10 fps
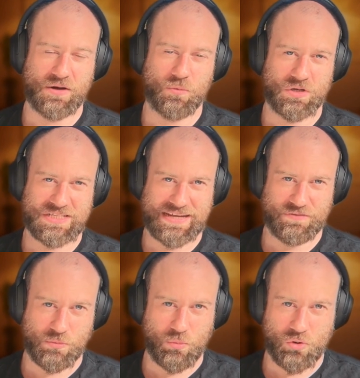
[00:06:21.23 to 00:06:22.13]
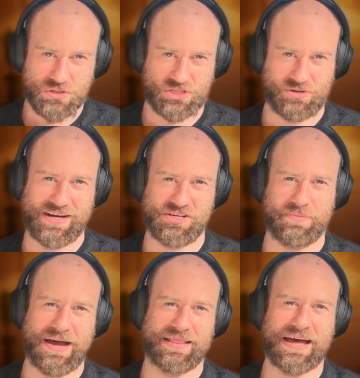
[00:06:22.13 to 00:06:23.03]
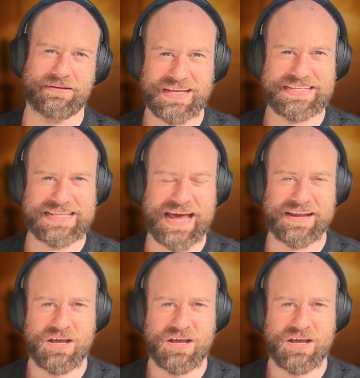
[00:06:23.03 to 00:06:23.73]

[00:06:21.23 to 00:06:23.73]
And what's even more strange about that is that